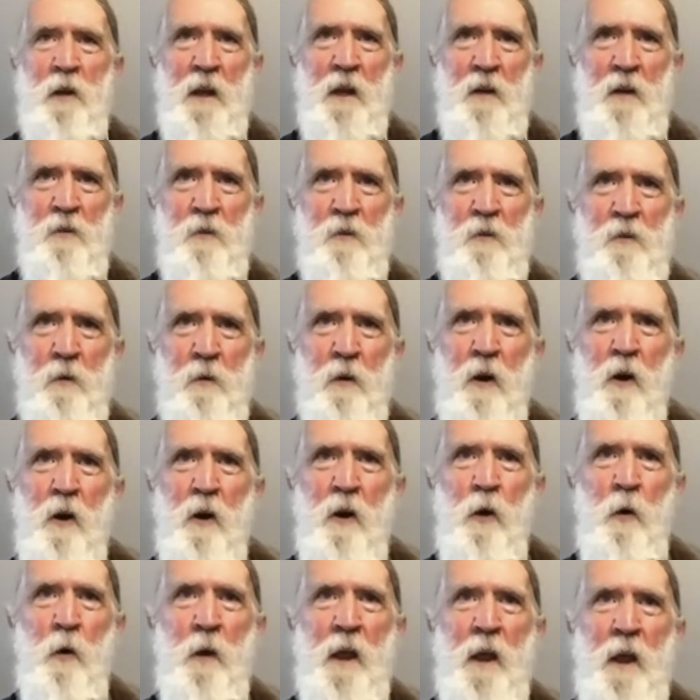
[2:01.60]
at least, or
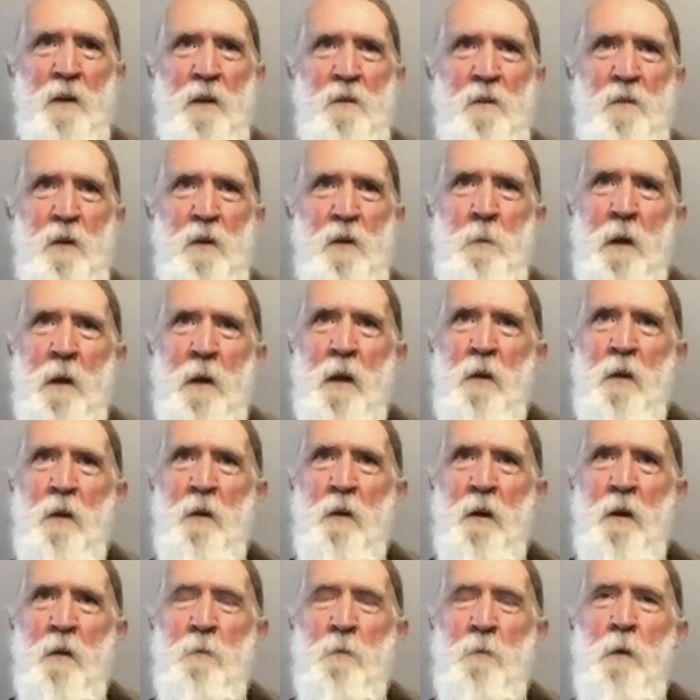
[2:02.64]
it has some
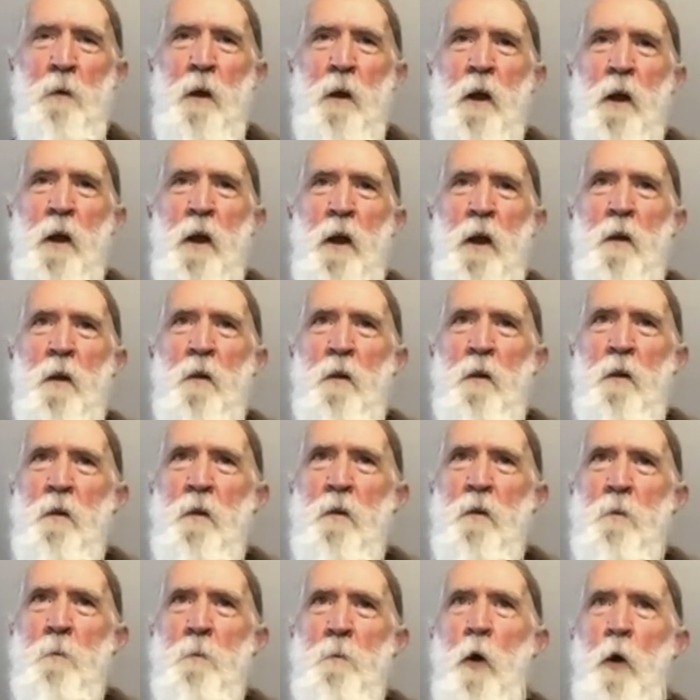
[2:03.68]
inkling of
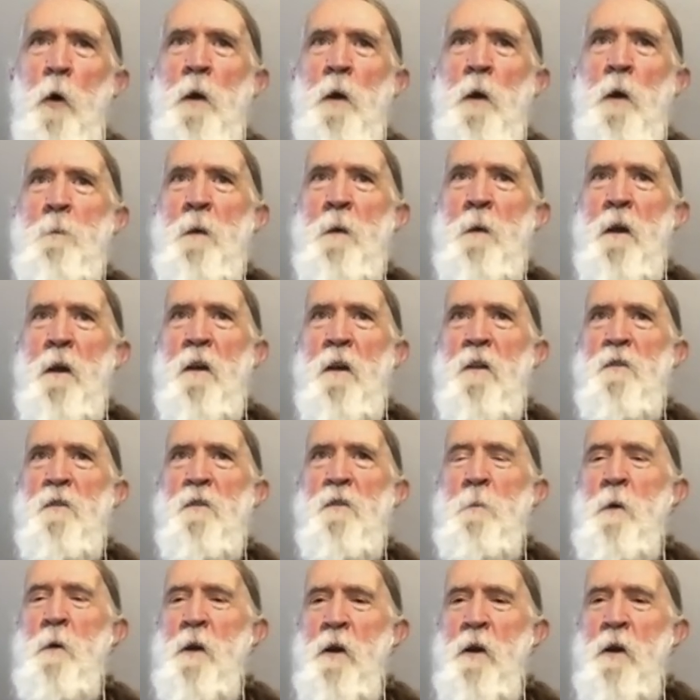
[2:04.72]
going to be
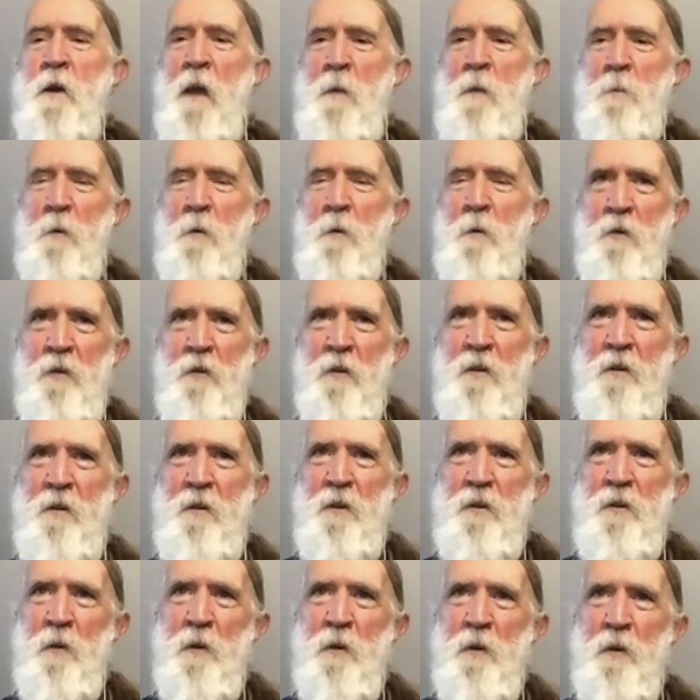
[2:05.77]
somewhere near that perch.
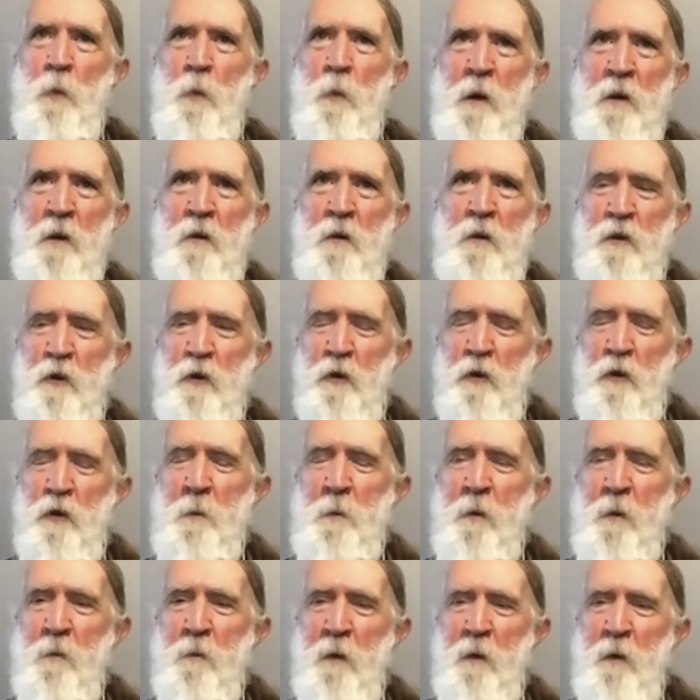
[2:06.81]
So I just wait until it shows
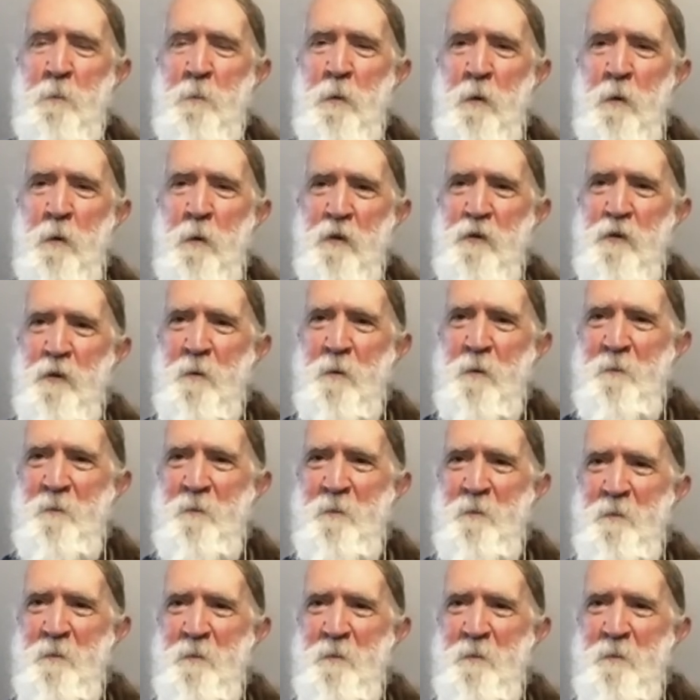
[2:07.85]
up on the right perch.